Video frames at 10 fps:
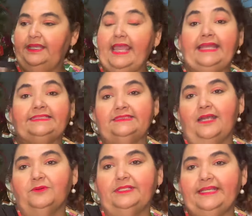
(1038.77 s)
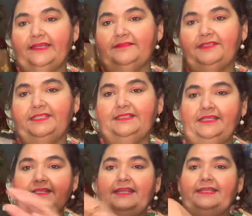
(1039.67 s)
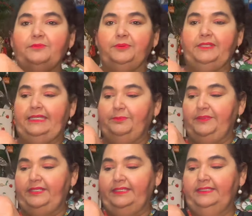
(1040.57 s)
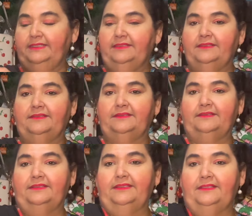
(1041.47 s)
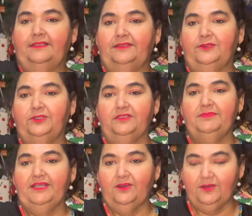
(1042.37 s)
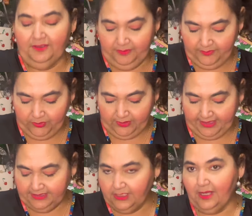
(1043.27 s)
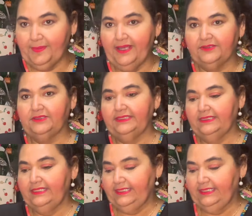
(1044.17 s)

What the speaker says: And it's not really heavy, and I can keep it in the crook of my arm, or I can top handle it.